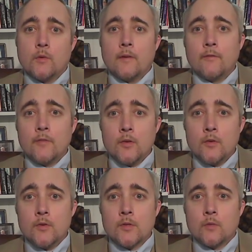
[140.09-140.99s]

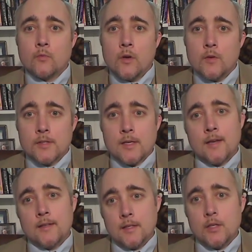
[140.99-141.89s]
refuse the
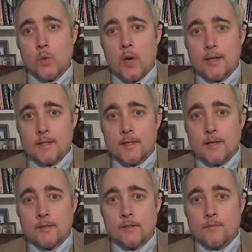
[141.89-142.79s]
roadside DUI
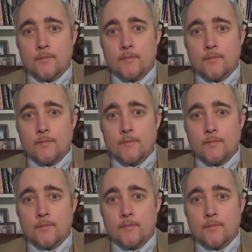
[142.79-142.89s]
test.